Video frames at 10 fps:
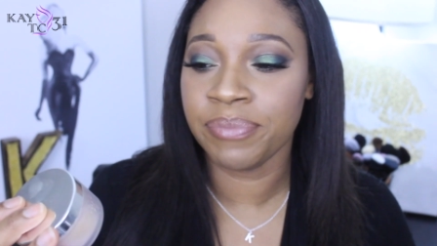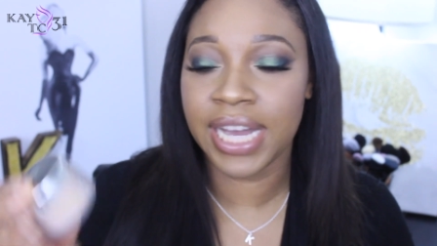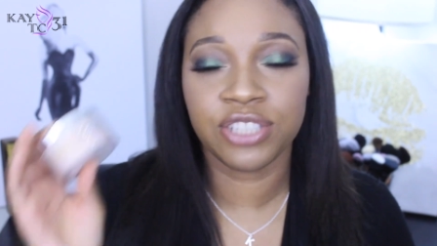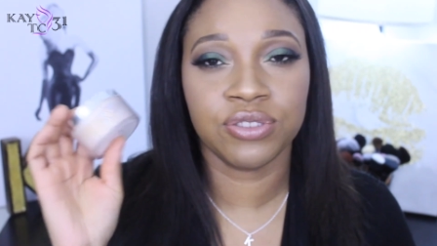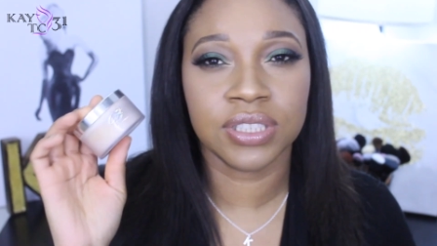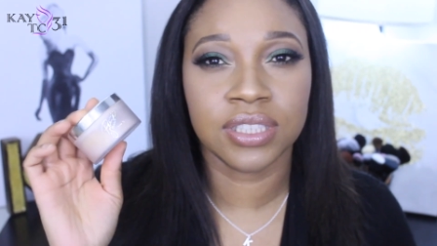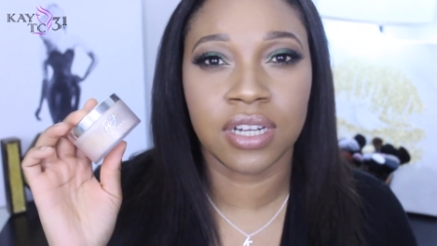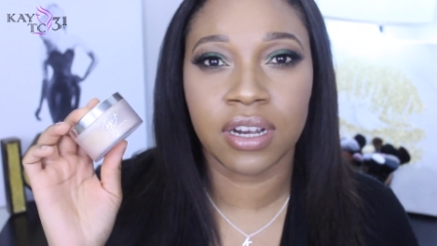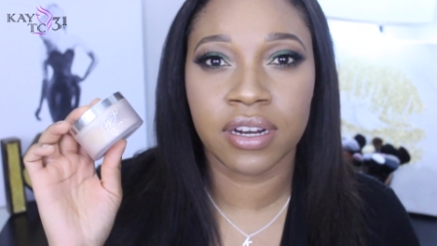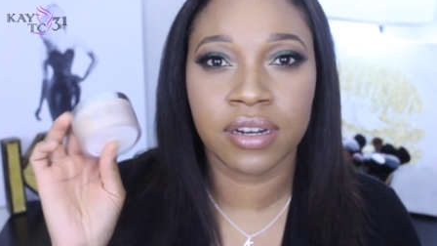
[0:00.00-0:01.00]
Patrick
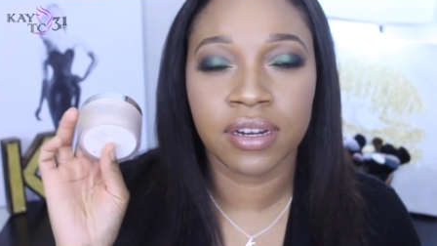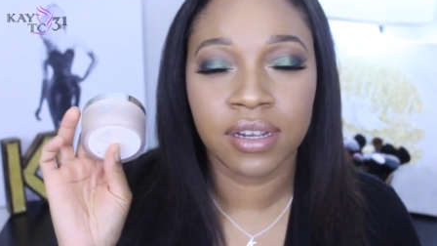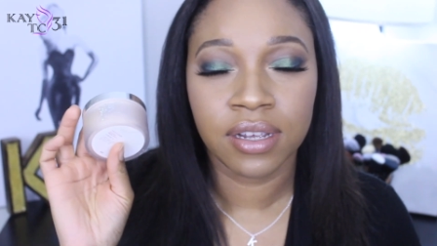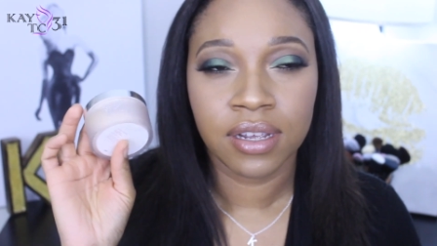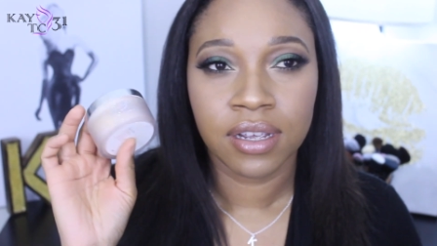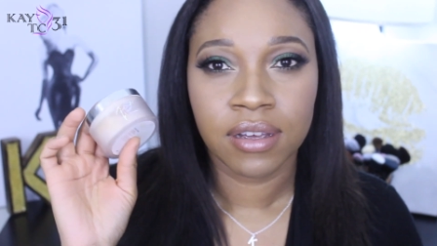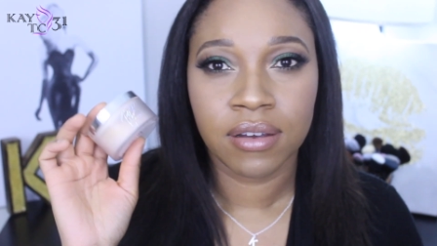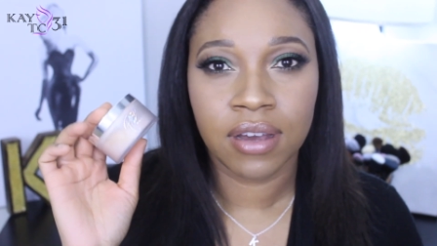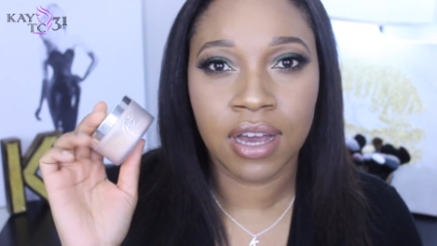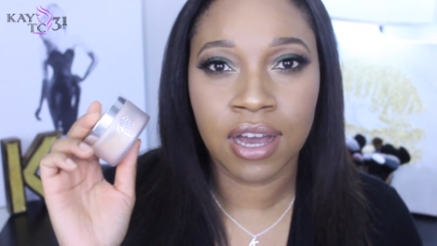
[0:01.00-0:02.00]
Starr
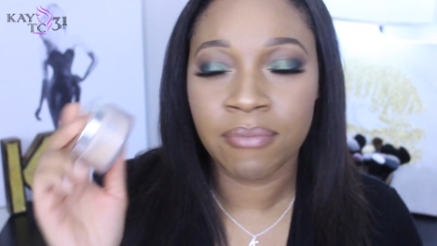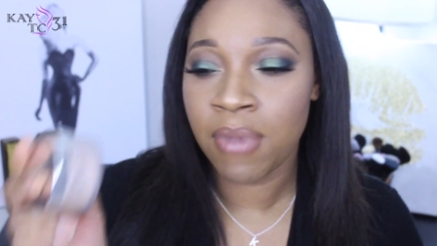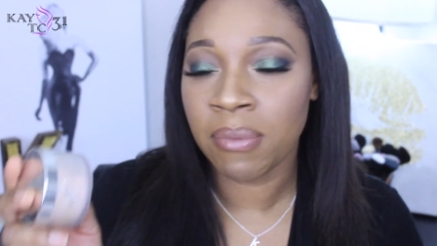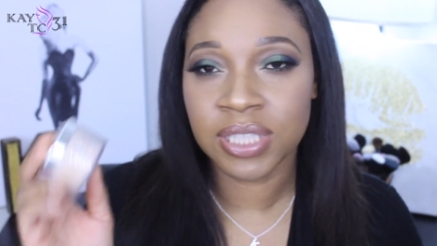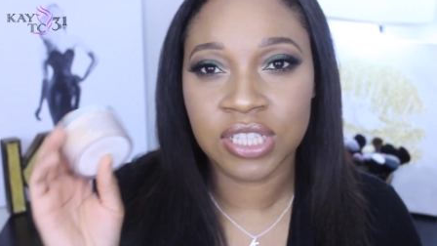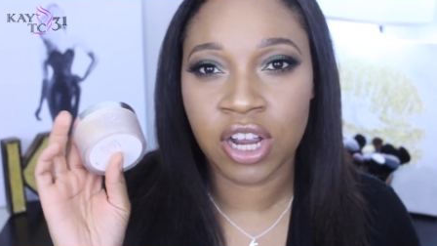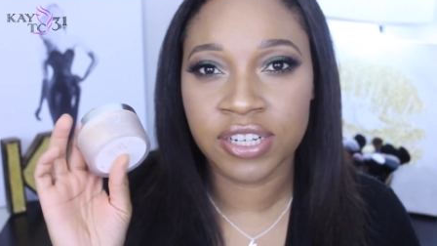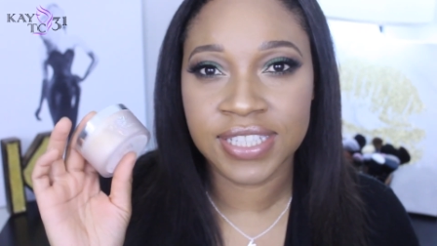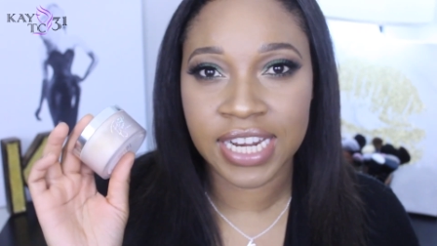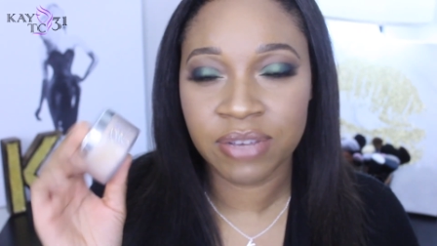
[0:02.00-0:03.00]
Mama
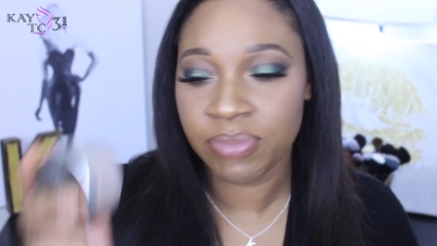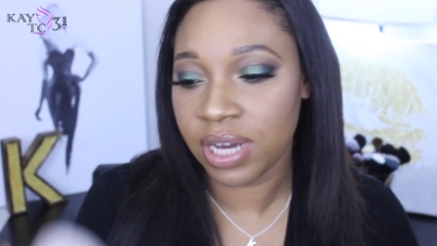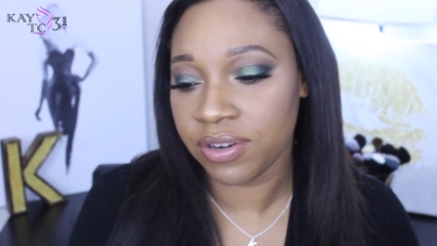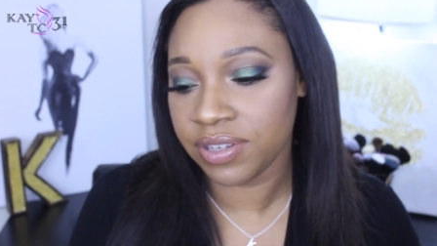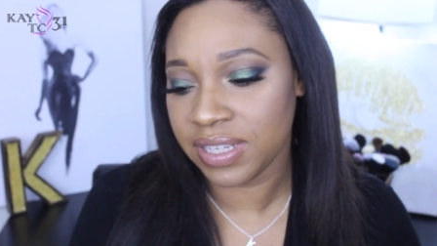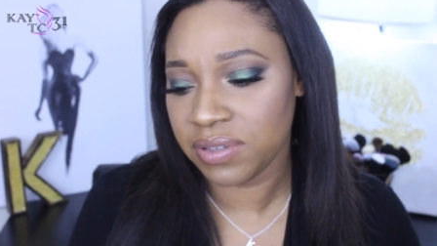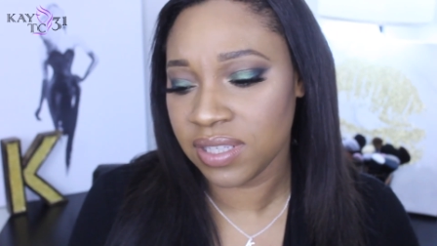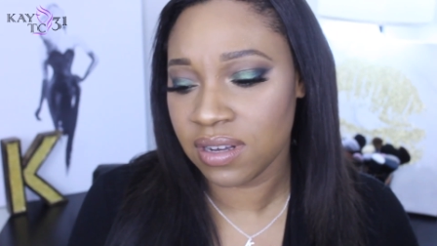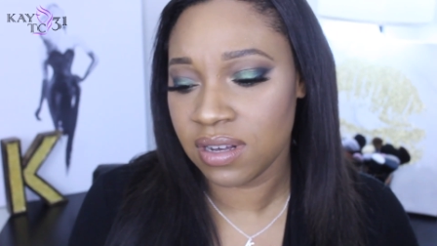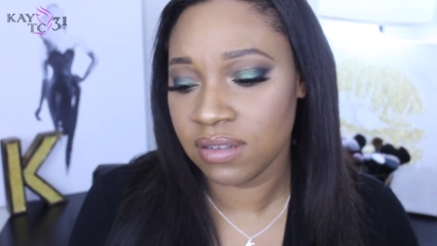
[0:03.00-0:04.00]
Starr setting powder. Is that what
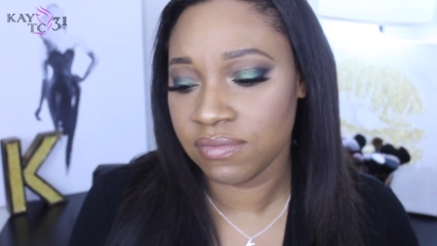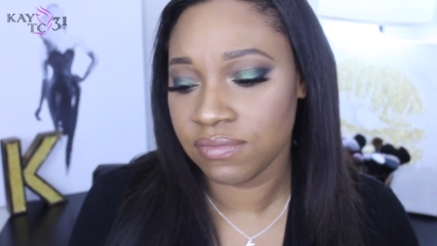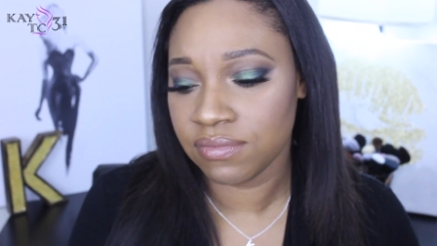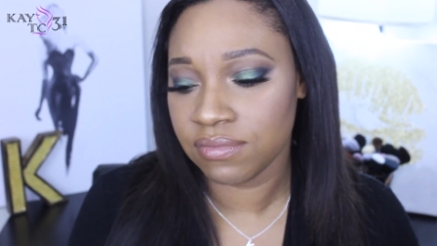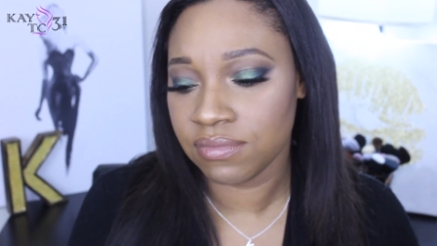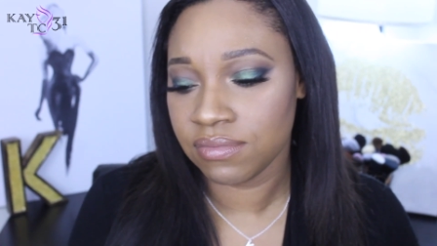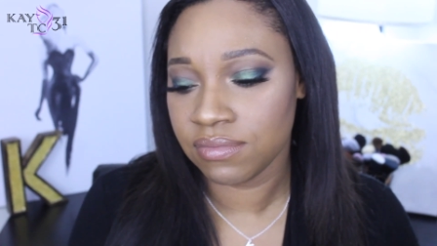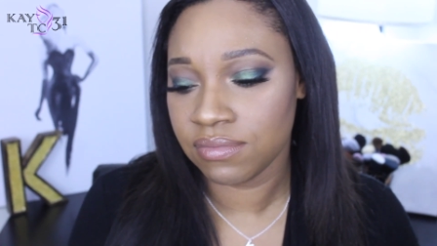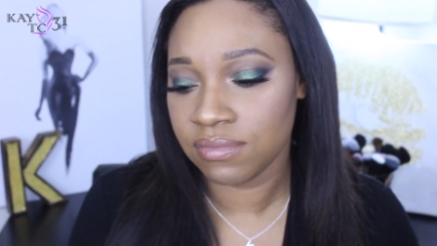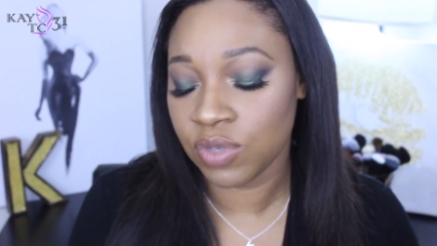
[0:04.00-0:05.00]
it's called?
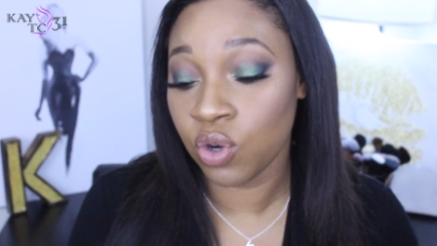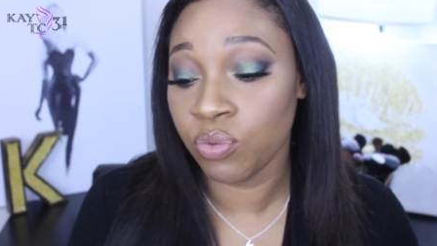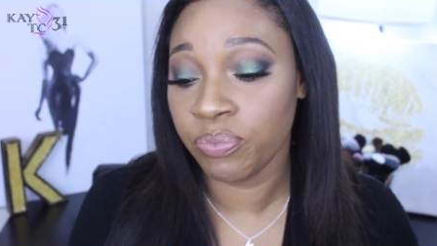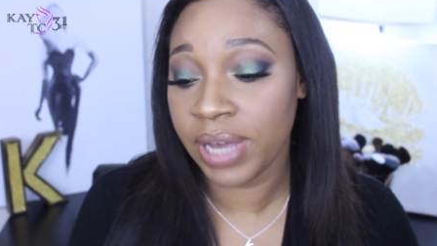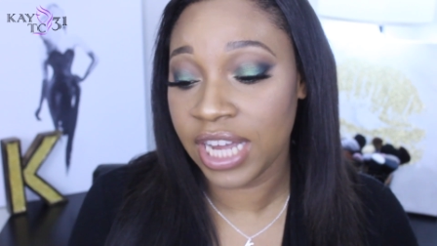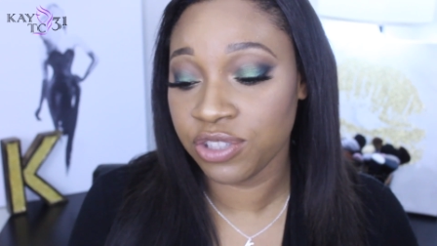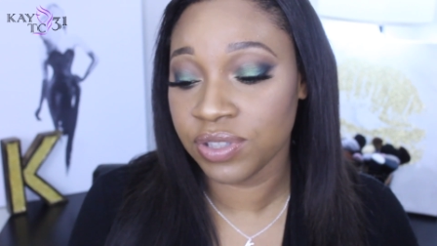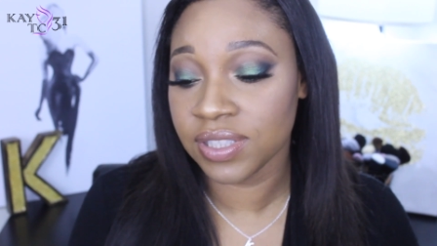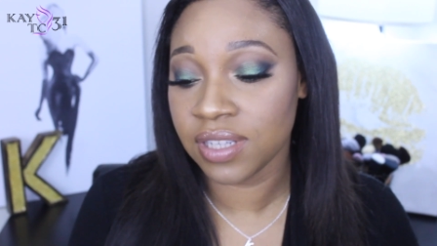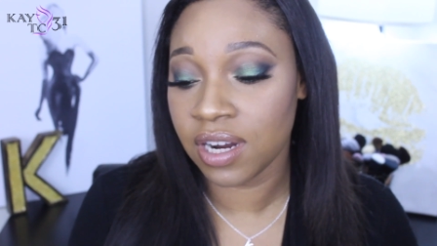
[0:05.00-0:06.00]
No,
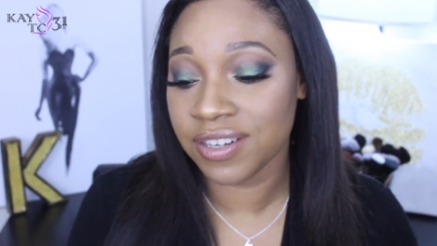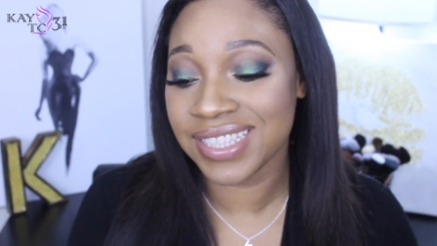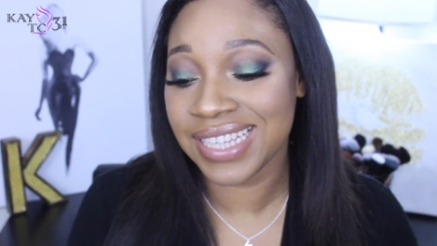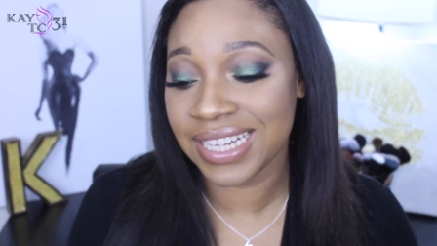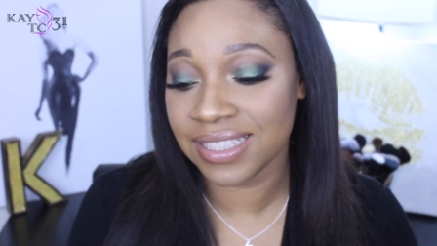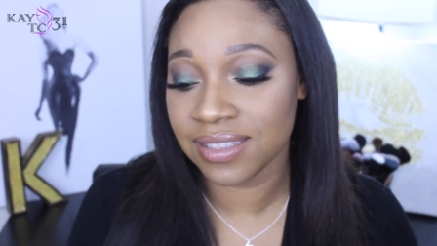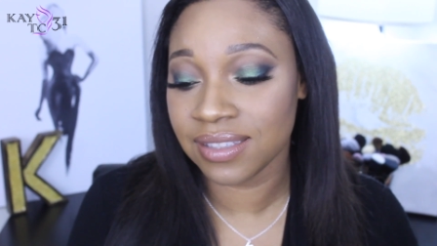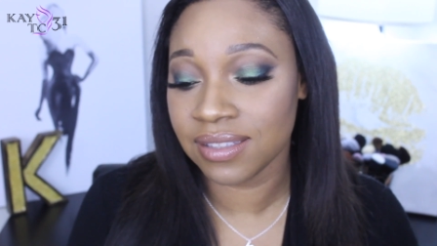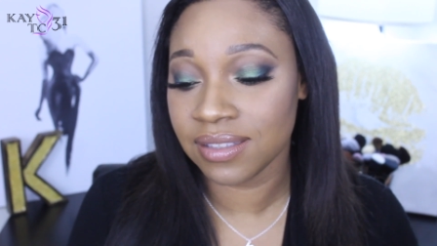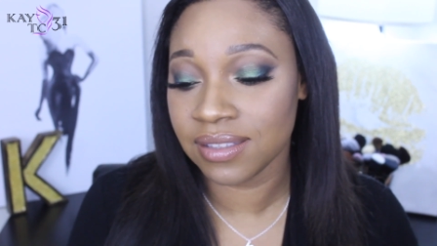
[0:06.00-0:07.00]
Patrick Starr set
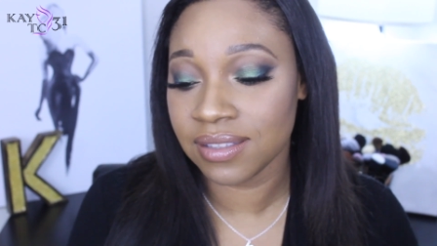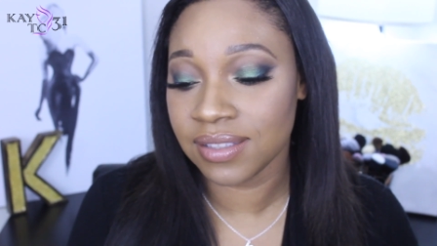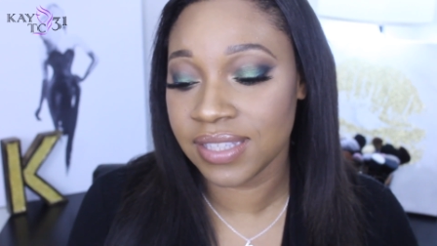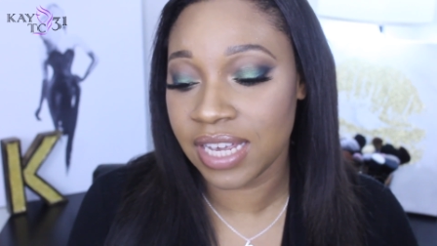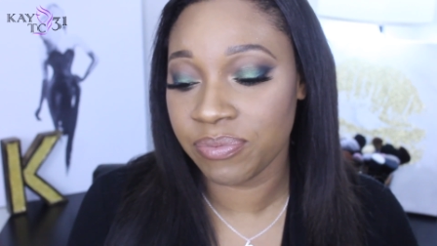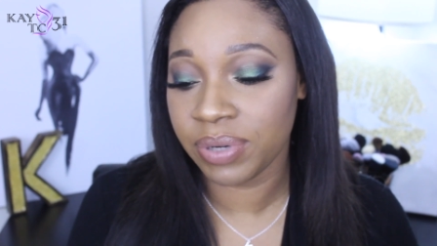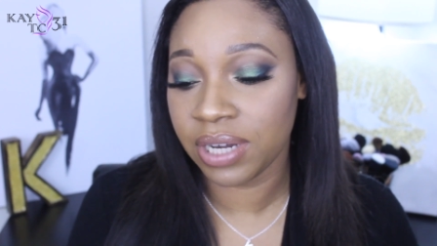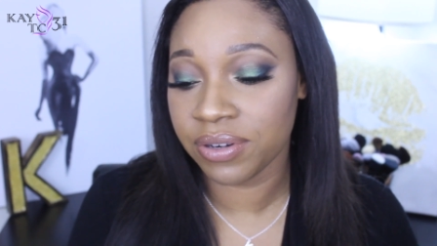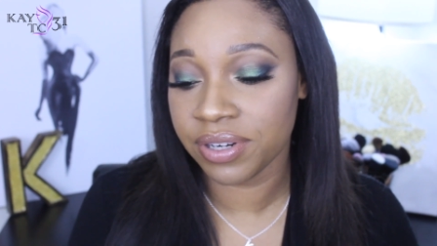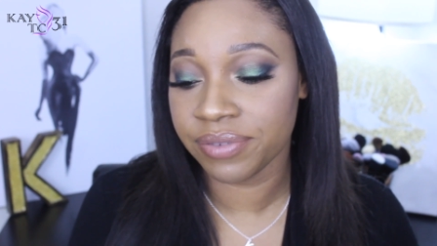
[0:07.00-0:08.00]

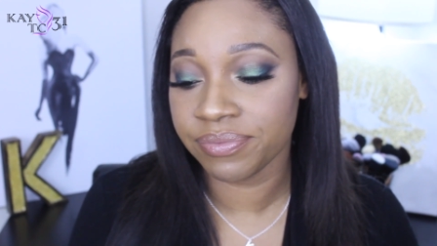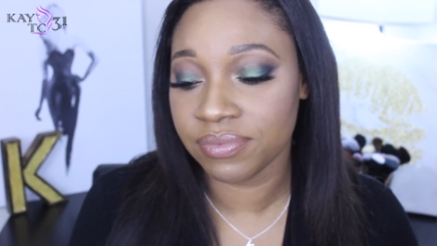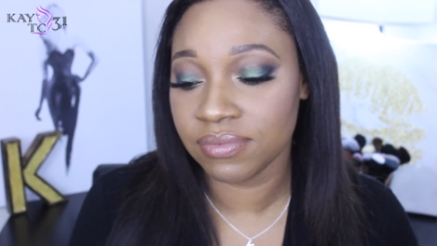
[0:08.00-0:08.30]
powder.